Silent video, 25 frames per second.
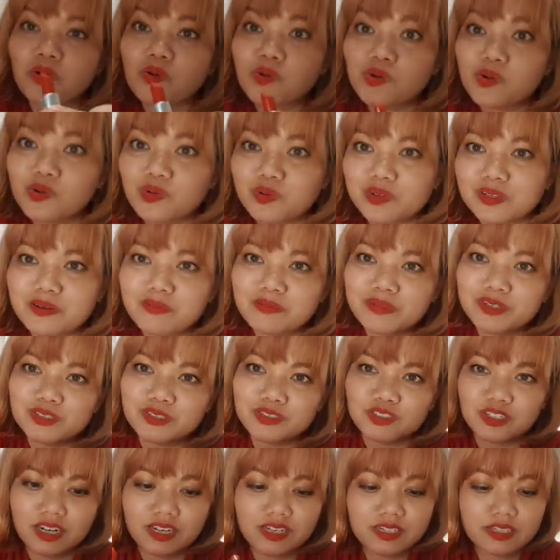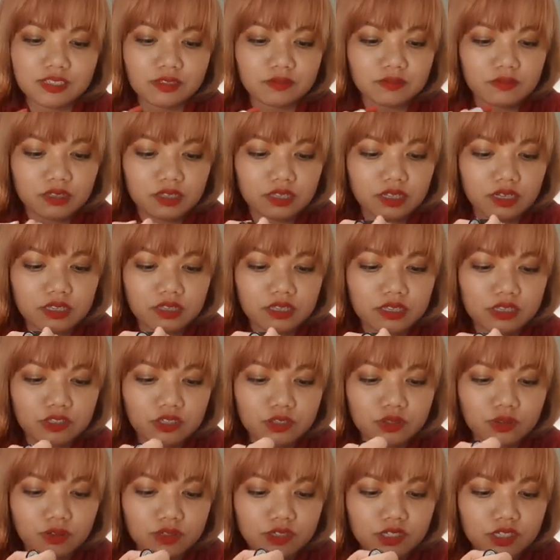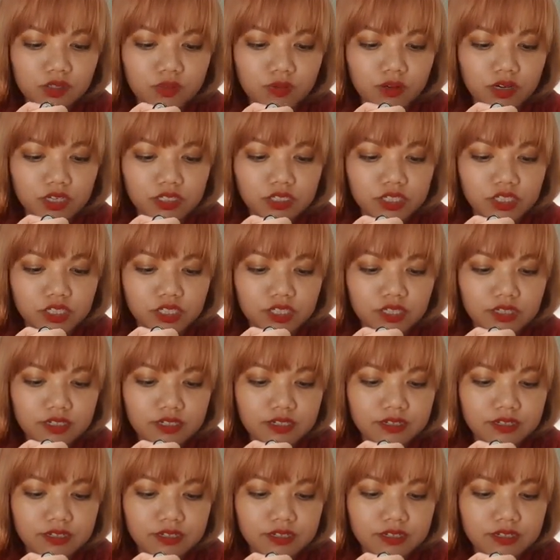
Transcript: Oh, let me try something. Let's do a swatch.